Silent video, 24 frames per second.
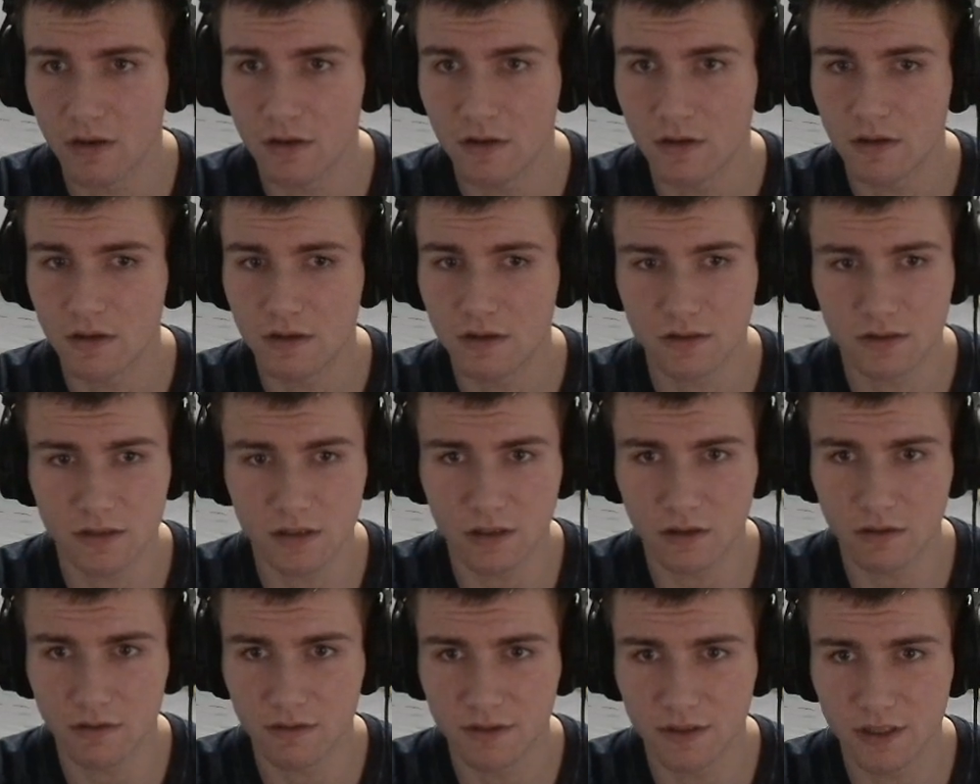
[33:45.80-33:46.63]
So
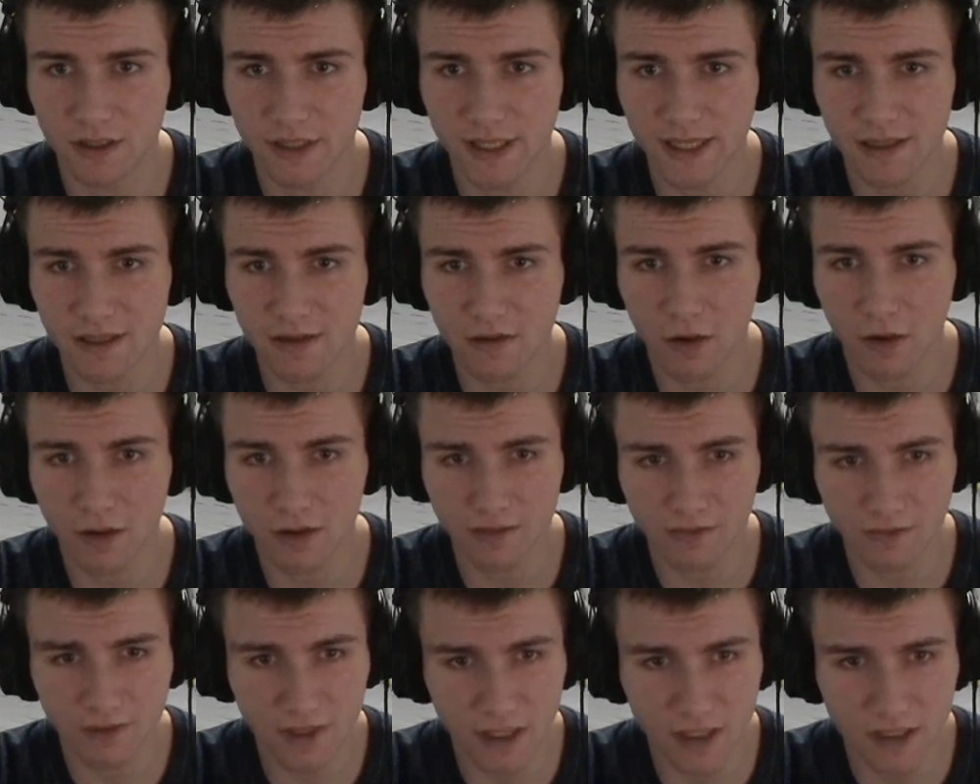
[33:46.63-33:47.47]
delete all of
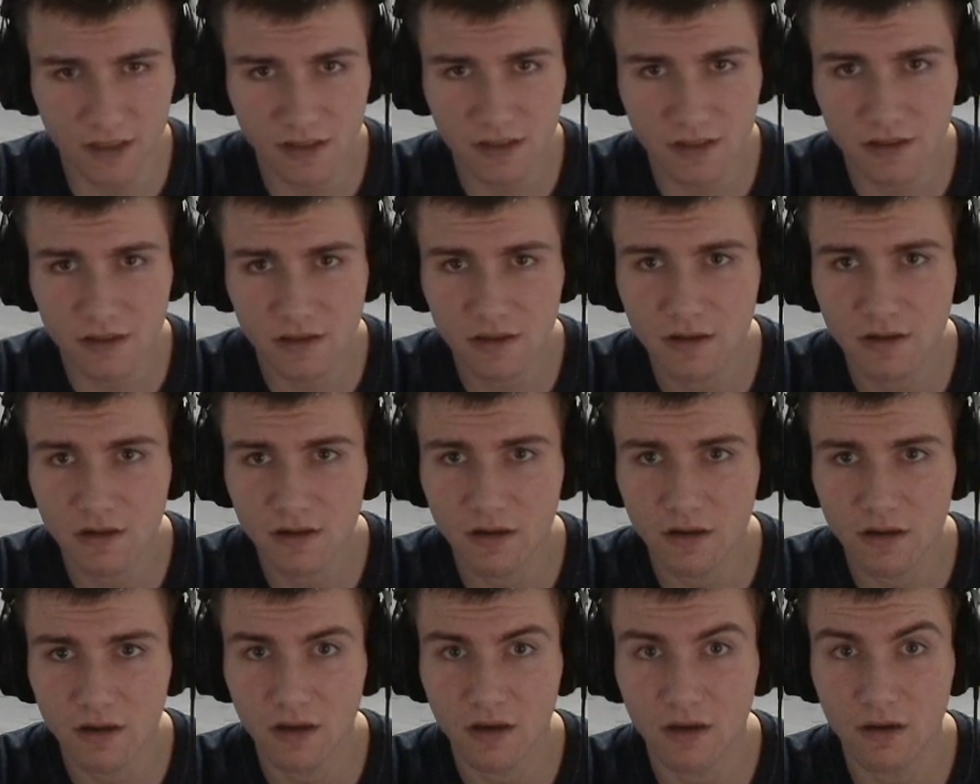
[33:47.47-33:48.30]
these,
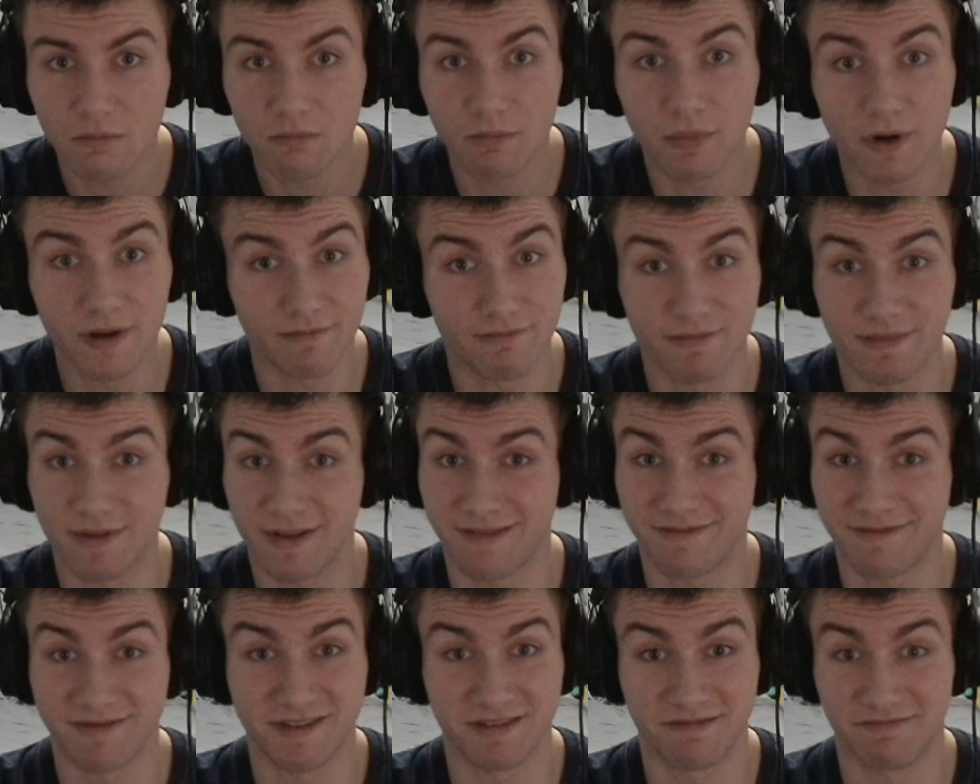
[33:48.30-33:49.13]
but
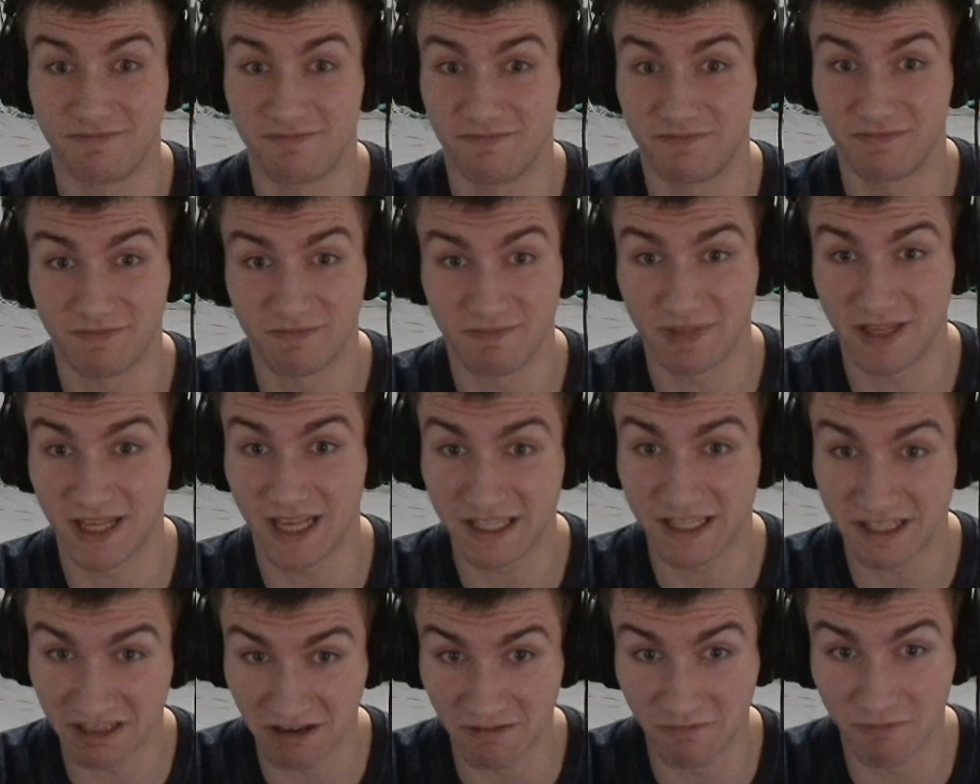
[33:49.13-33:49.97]
he did
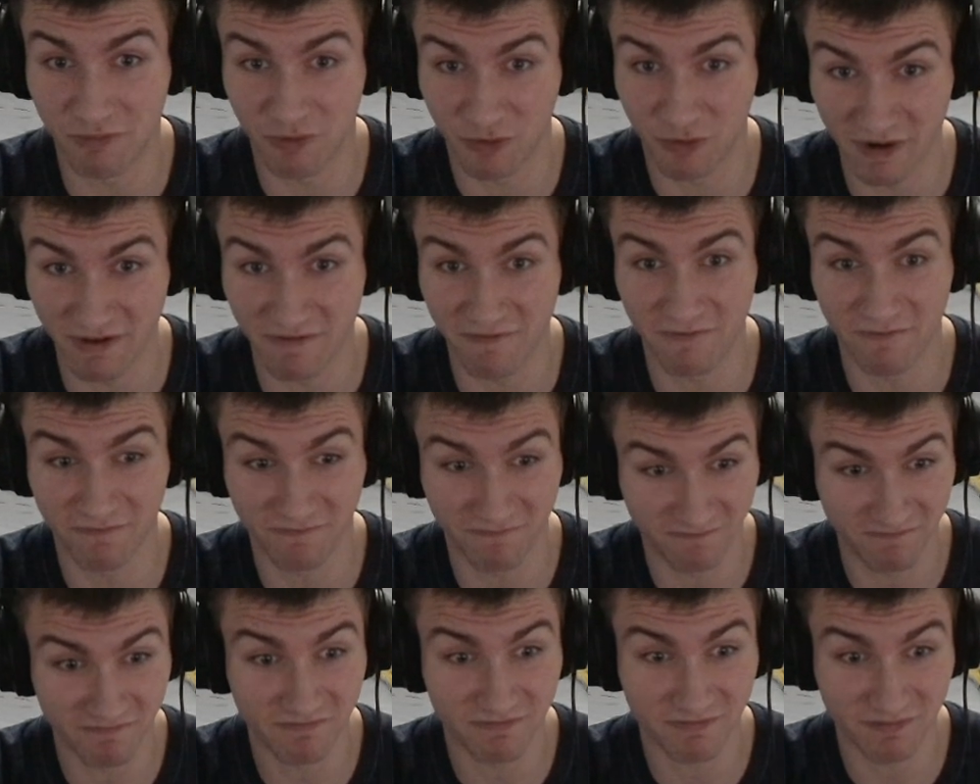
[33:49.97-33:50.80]
a pretty
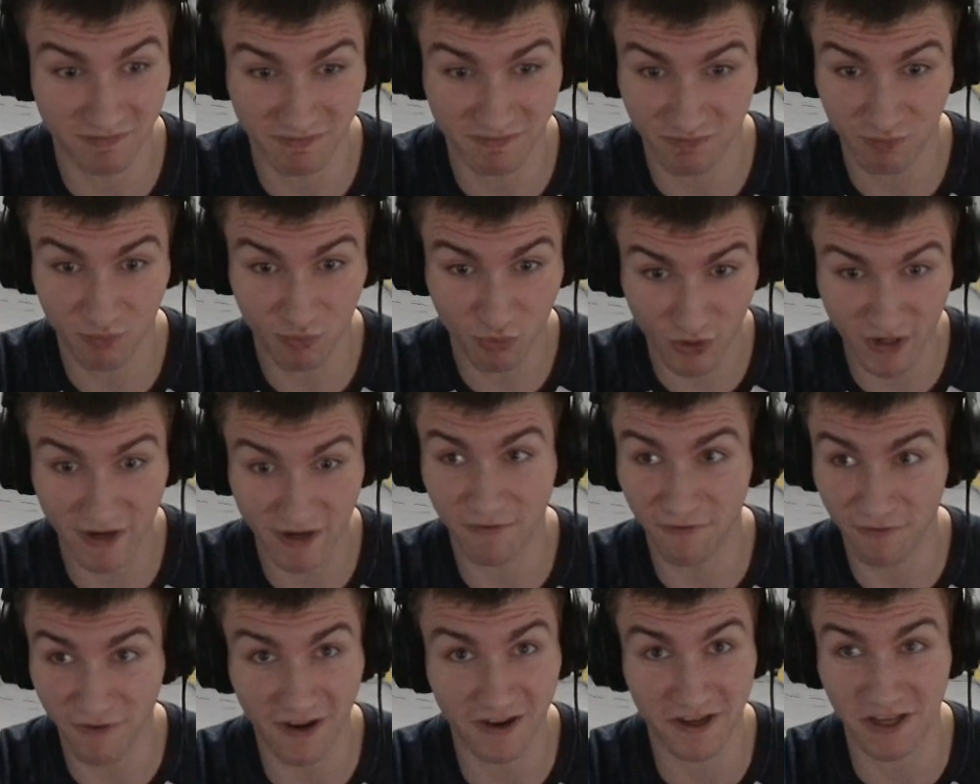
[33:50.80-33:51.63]

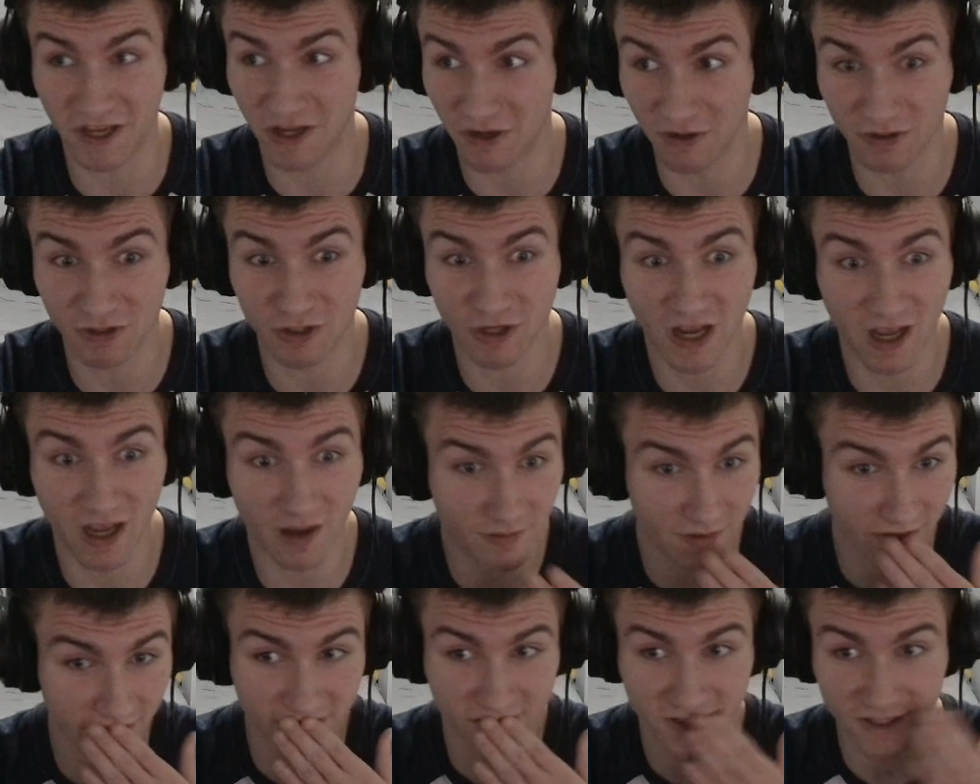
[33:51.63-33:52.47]
fucking good job.
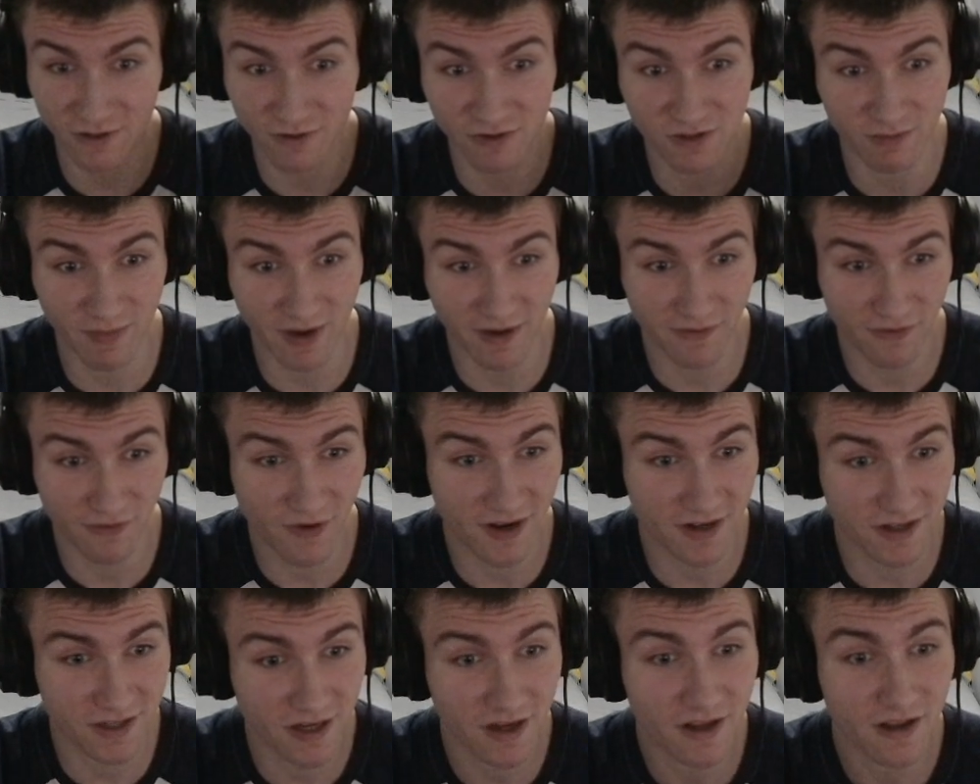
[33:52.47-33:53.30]
Excuse my
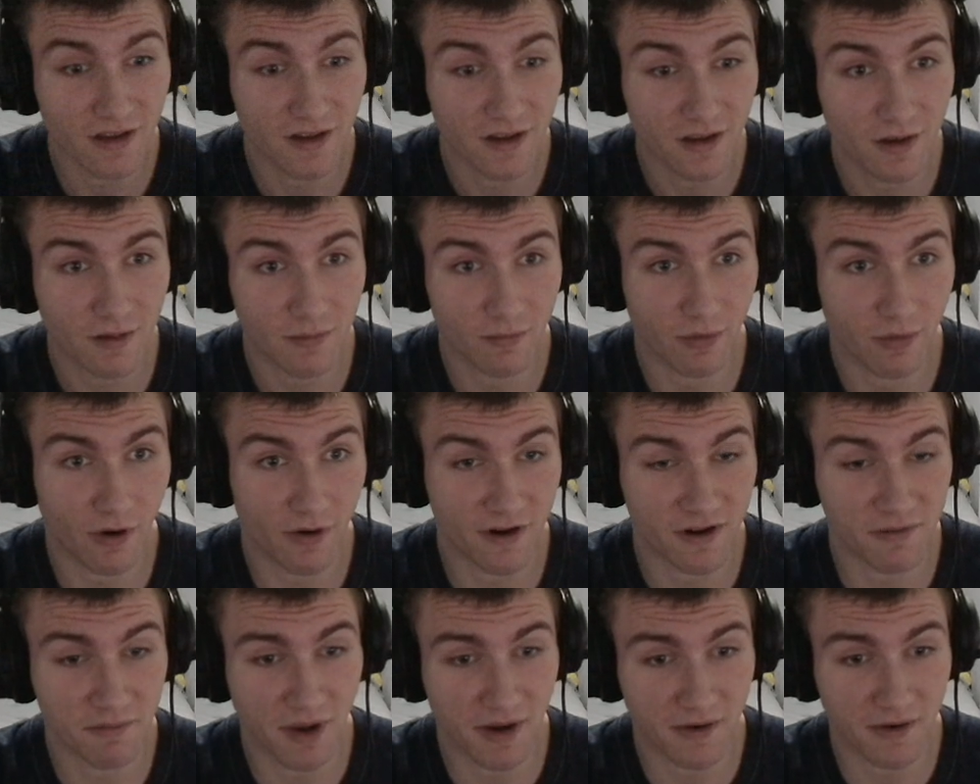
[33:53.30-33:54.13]
French, pardon
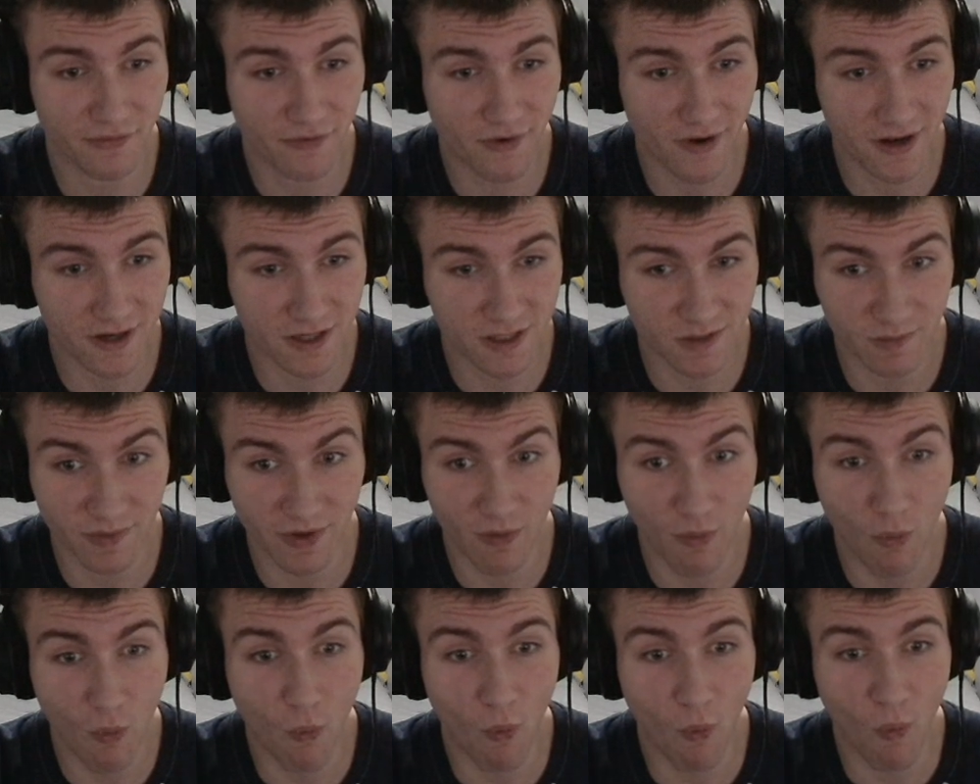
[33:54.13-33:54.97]
my French, but
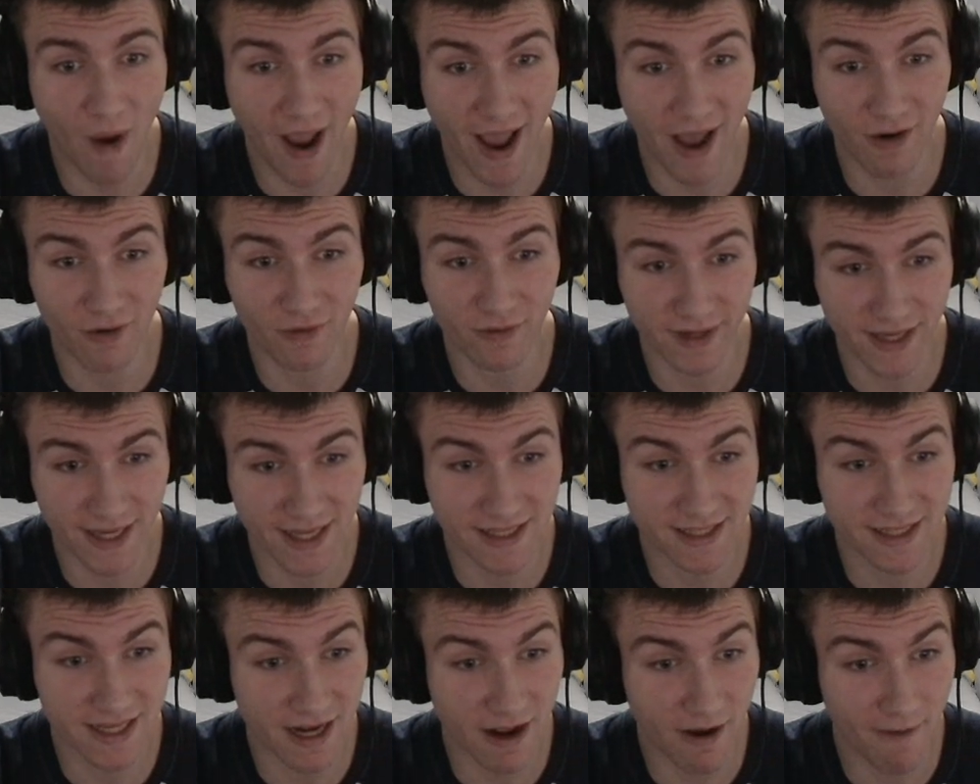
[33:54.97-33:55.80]
wow, it
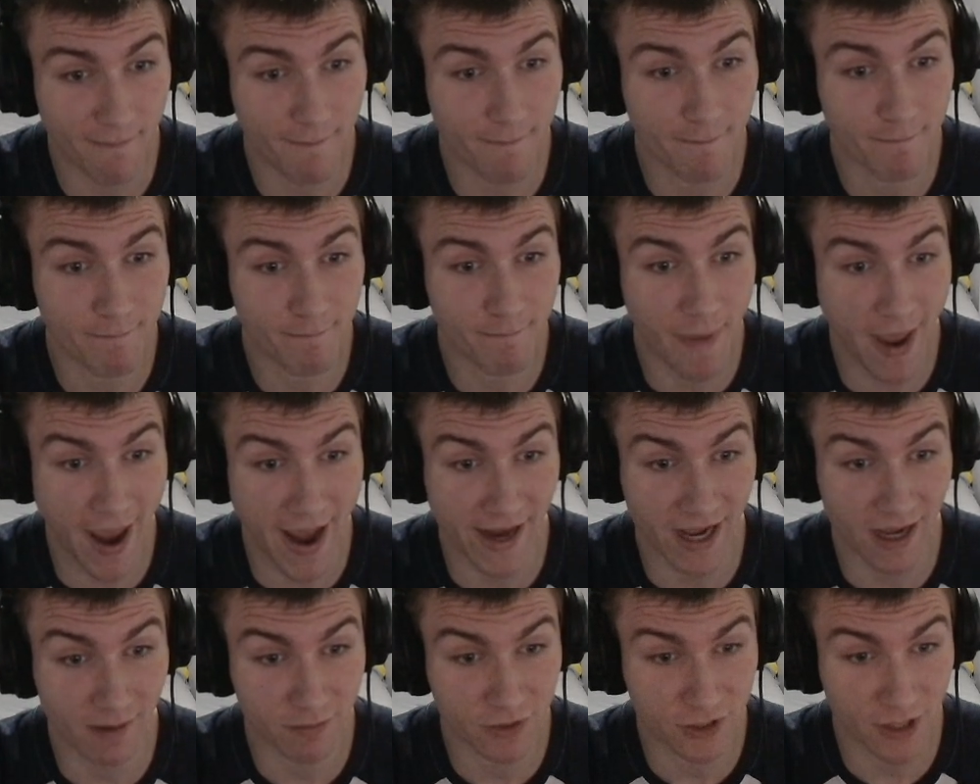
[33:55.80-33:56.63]
did a bang
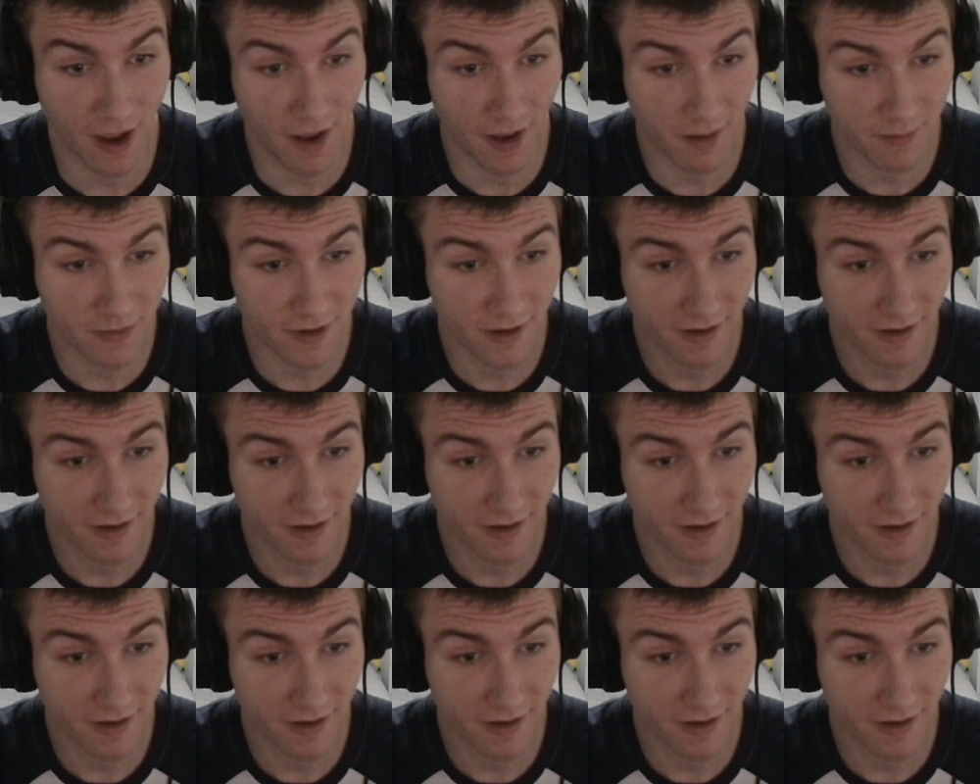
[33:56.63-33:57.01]
up job.